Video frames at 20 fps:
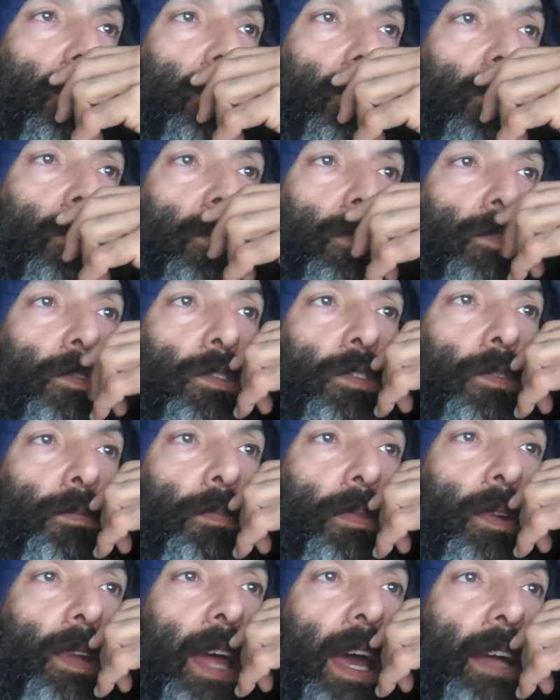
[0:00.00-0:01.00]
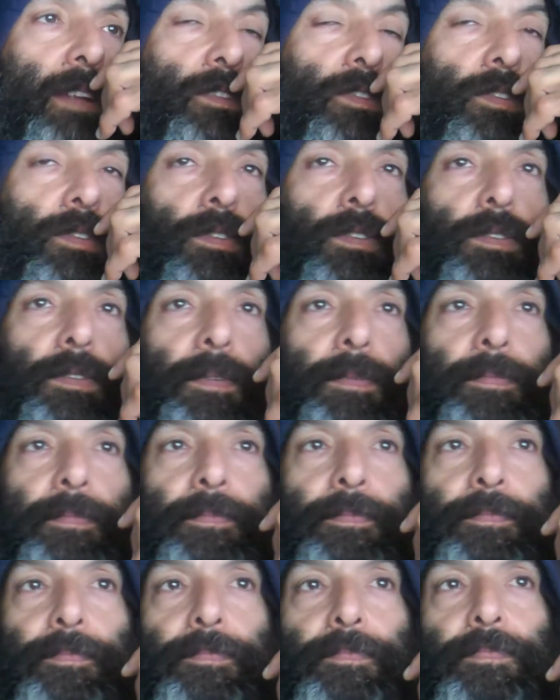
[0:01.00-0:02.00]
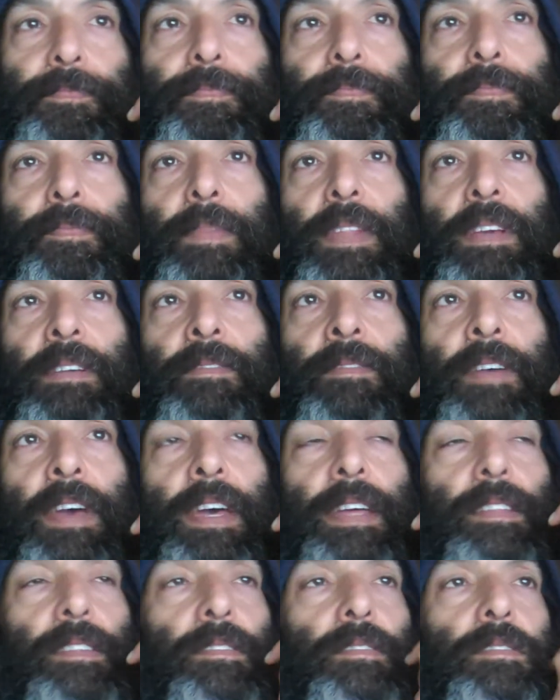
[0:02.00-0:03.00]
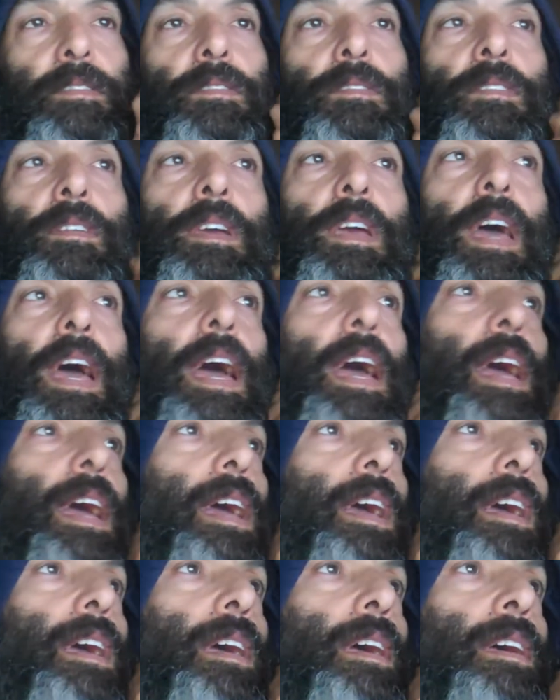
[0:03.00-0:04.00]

to do supernatural events, okay?